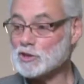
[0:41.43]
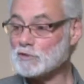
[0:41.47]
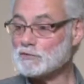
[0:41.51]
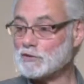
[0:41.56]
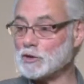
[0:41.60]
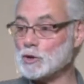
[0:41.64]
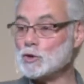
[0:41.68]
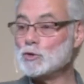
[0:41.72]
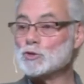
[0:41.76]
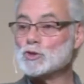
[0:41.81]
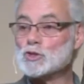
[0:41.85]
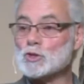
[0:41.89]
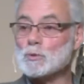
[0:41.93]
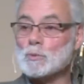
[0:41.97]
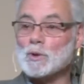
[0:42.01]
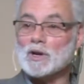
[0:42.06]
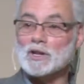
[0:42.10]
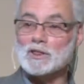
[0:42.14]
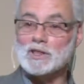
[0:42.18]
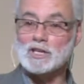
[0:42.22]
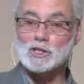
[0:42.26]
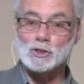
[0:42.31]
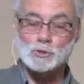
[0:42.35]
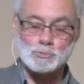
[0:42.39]
if you're using
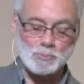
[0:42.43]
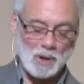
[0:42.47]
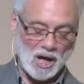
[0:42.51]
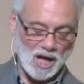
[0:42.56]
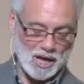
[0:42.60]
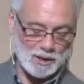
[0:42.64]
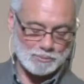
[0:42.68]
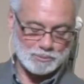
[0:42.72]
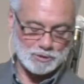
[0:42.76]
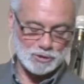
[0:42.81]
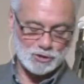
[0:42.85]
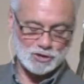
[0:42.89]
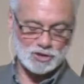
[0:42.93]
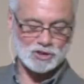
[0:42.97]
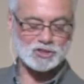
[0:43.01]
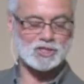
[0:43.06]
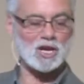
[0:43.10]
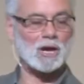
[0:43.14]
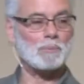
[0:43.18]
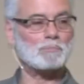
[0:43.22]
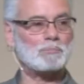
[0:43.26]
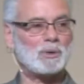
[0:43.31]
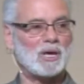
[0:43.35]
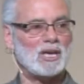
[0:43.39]
one of these Bibles, it's
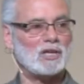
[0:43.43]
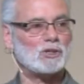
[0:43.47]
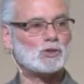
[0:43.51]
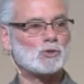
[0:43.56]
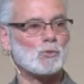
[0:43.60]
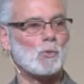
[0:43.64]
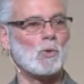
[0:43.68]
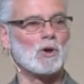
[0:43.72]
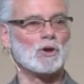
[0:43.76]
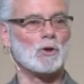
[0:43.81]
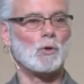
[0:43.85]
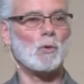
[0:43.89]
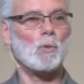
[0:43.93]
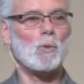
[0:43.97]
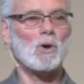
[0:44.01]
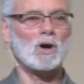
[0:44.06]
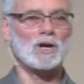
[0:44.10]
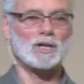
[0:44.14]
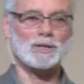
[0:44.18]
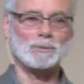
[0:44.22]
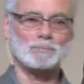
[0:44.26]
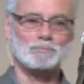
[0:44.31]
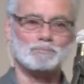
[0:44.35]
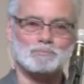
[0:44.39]
on page
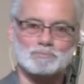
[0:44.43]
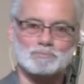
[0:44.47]
101.